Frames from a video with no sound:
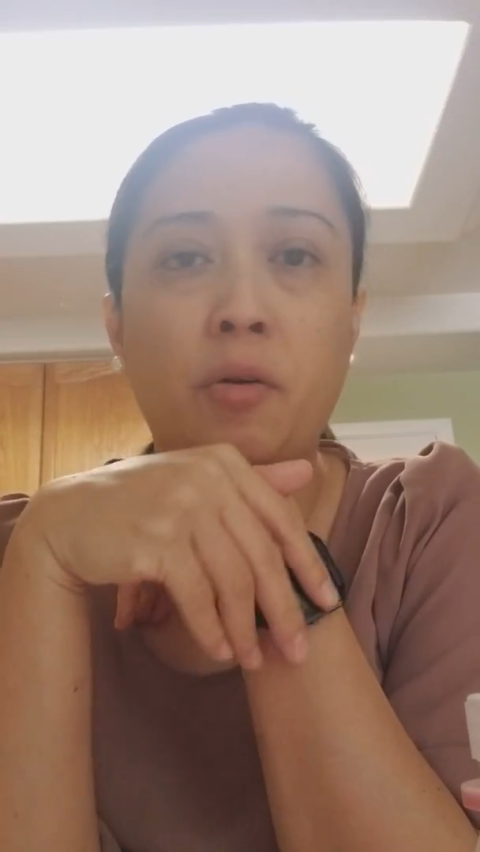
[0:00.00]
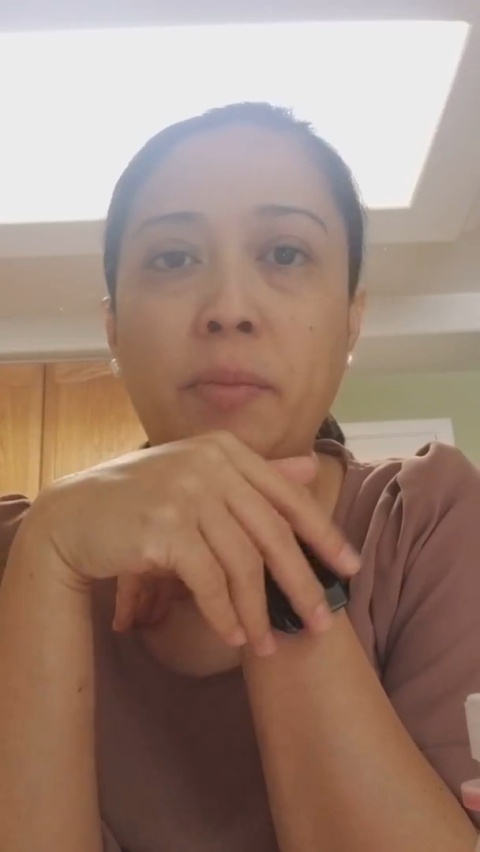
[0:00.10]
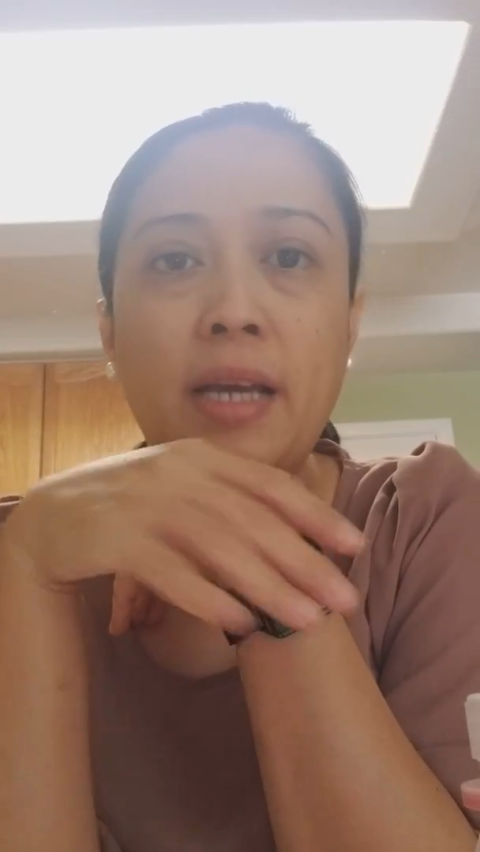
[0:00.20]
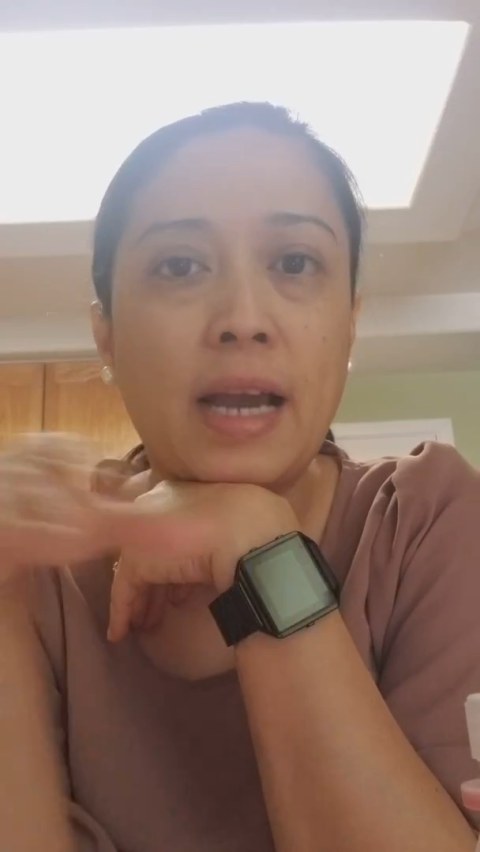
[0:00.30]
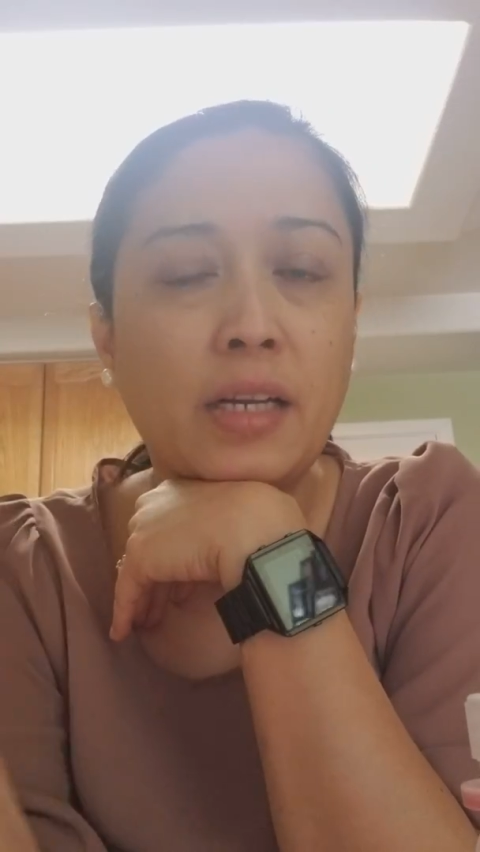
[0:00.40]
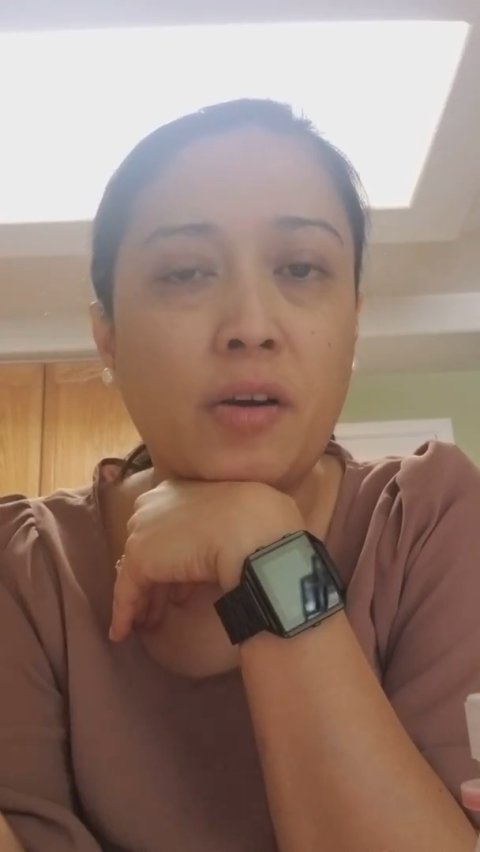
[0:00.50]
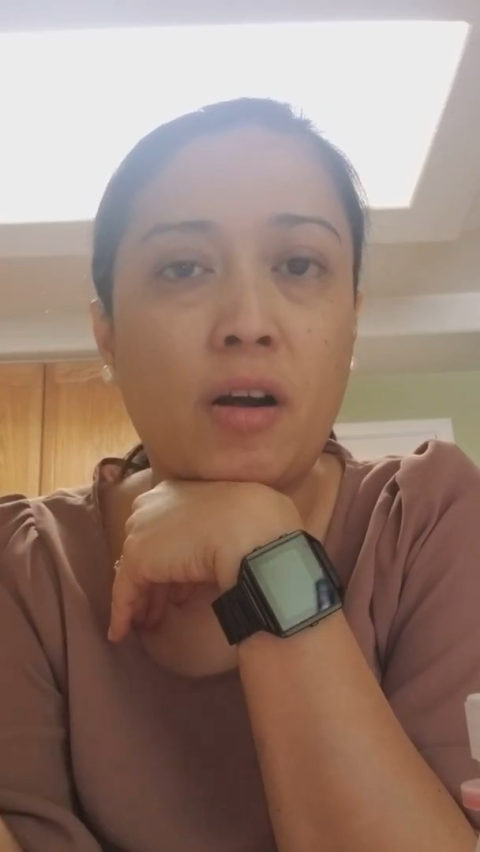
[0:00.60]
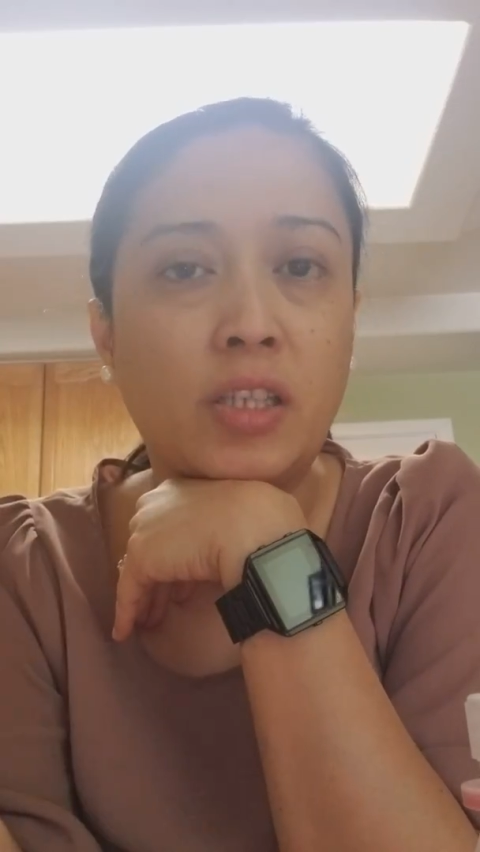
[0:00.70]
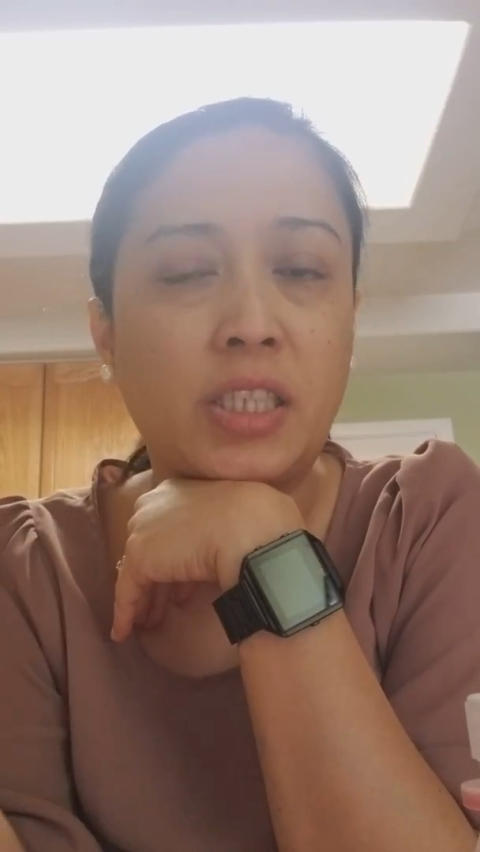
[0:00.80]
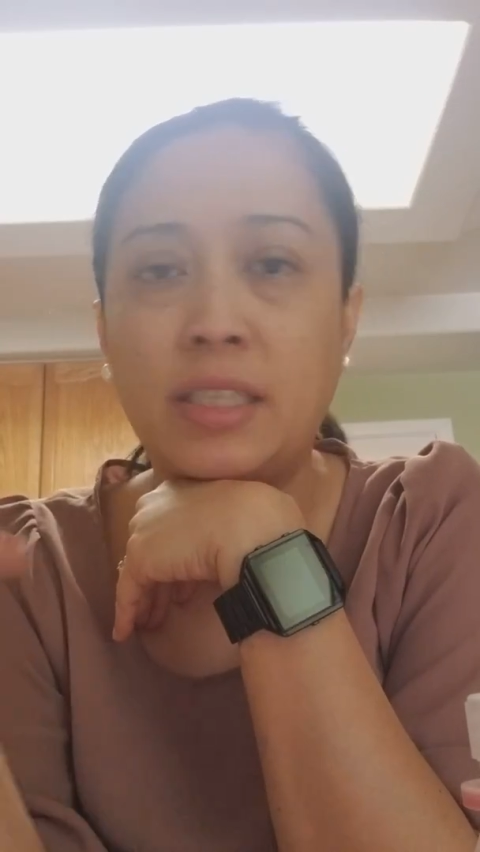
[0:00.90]

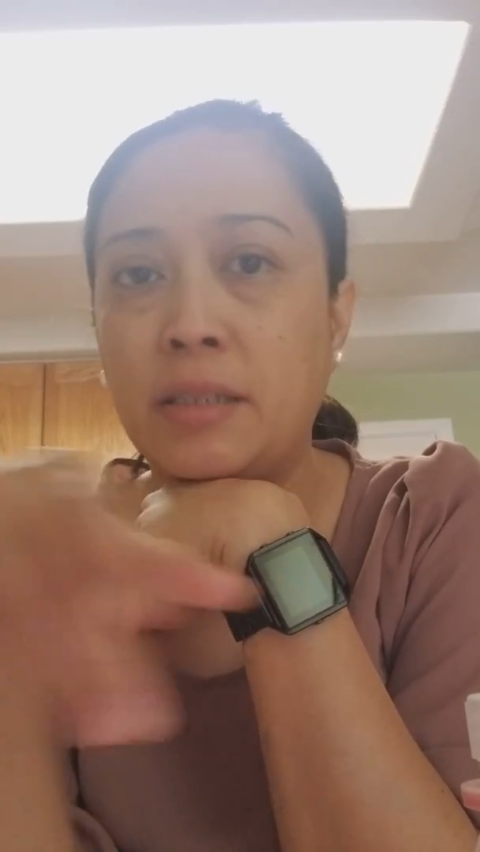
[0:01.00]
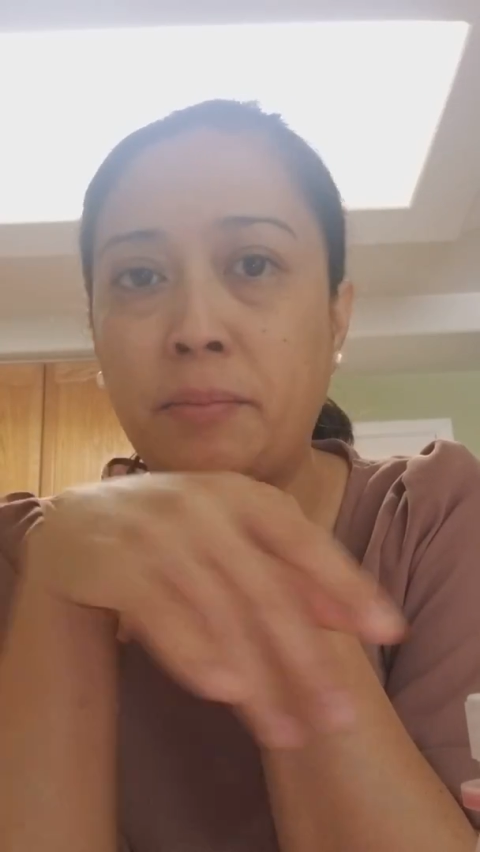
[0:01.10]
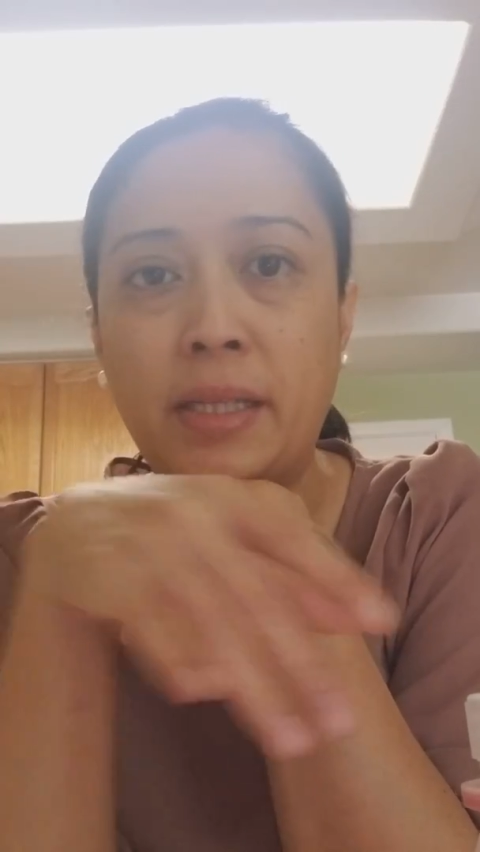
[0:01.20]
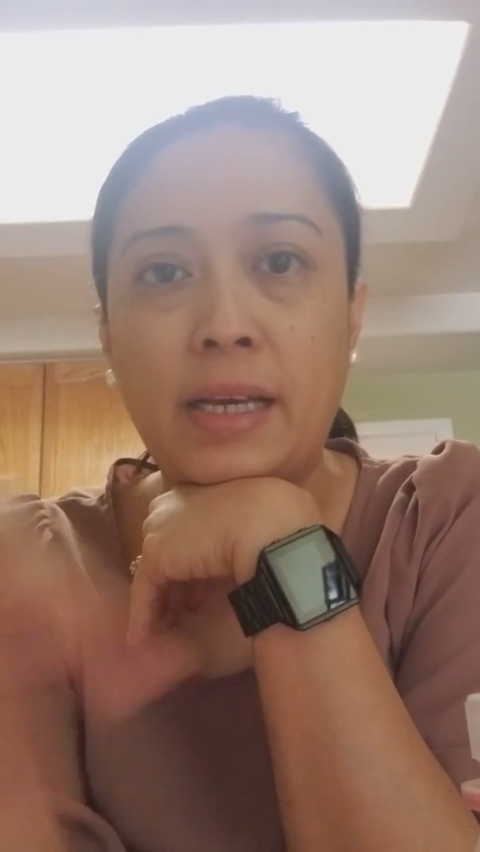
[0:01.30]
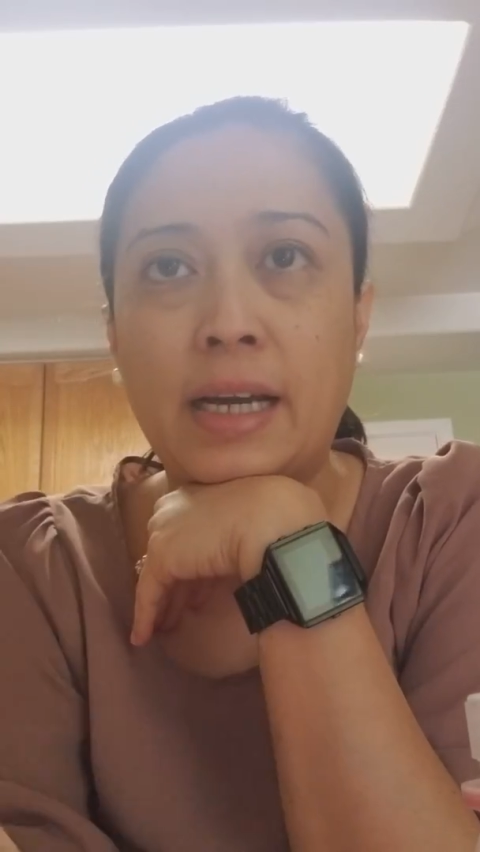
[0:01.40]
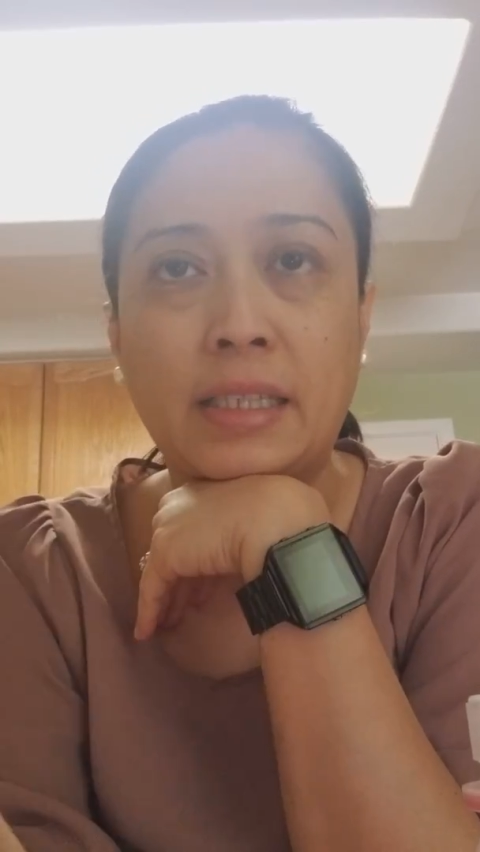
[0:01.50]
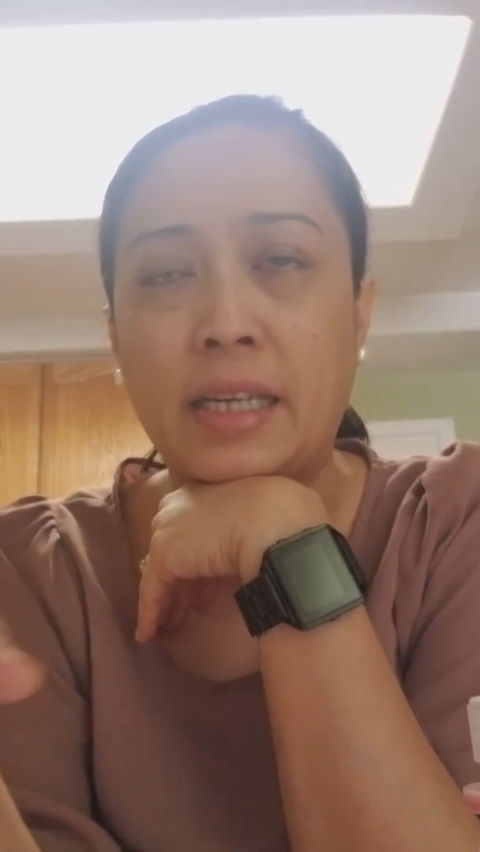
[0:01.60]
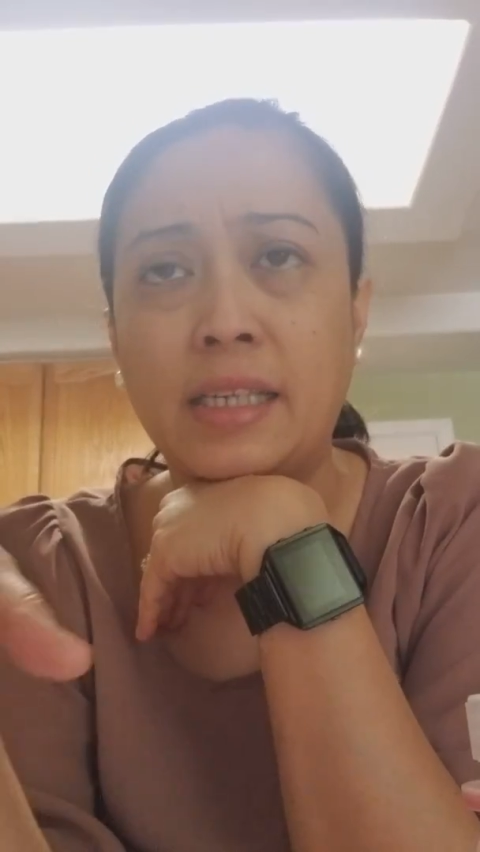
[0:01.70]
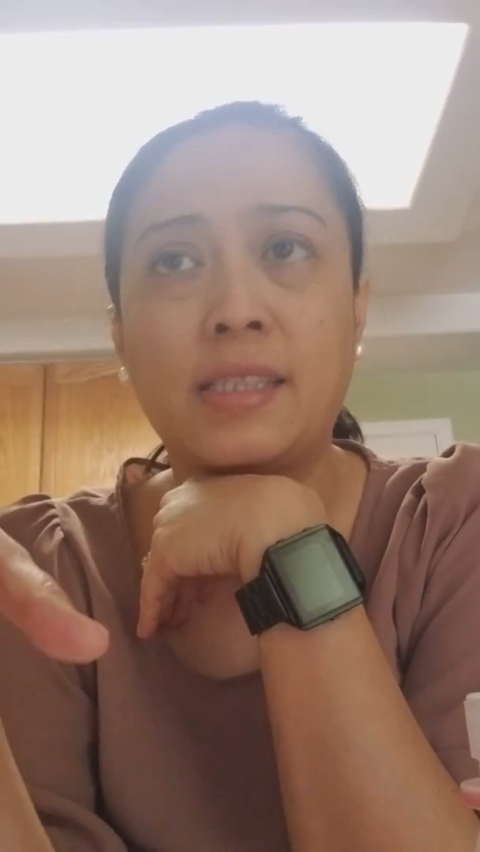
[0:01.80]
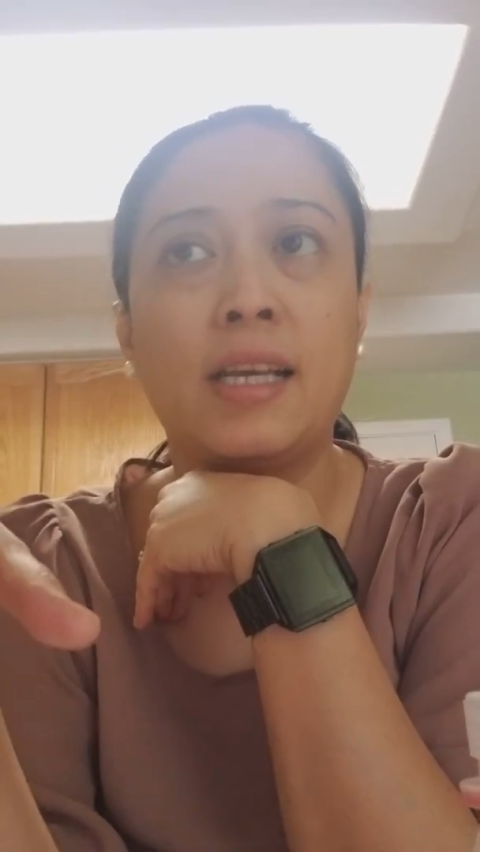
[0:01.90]
OB-gynecology and
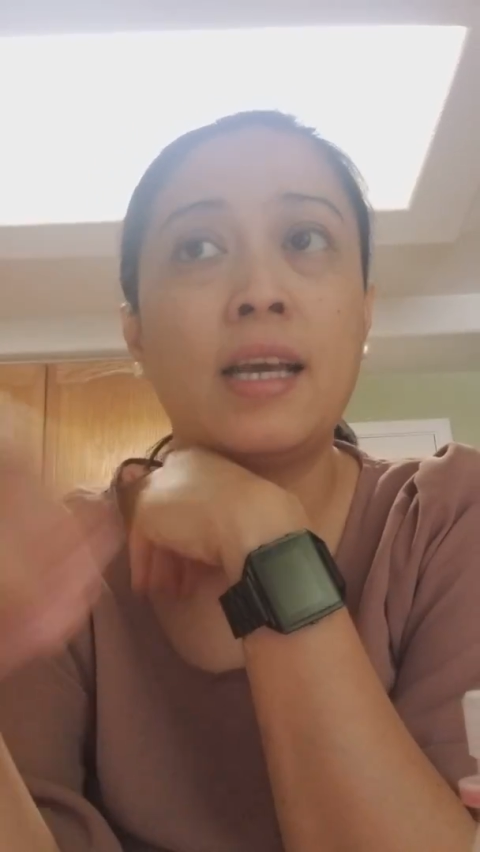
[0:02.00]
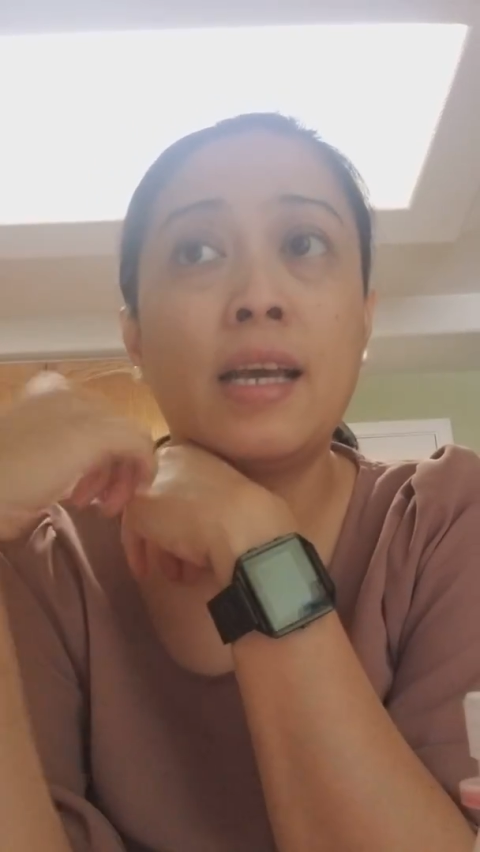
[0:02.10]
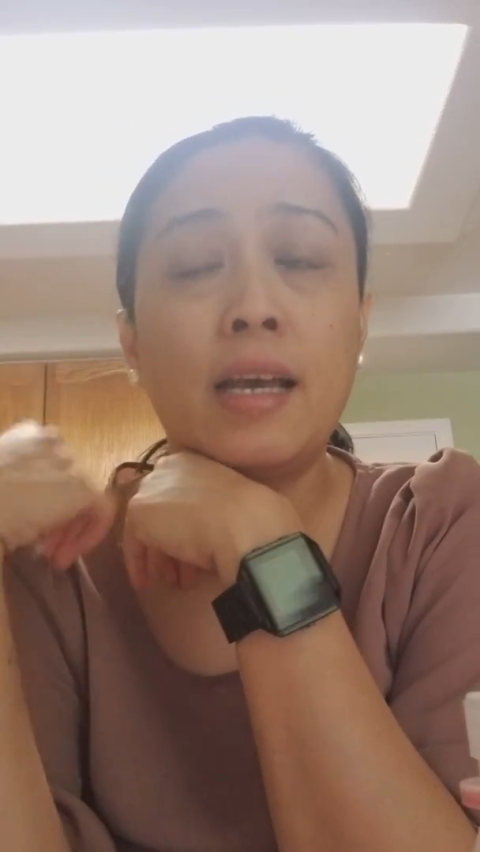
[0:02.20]
pediatrics.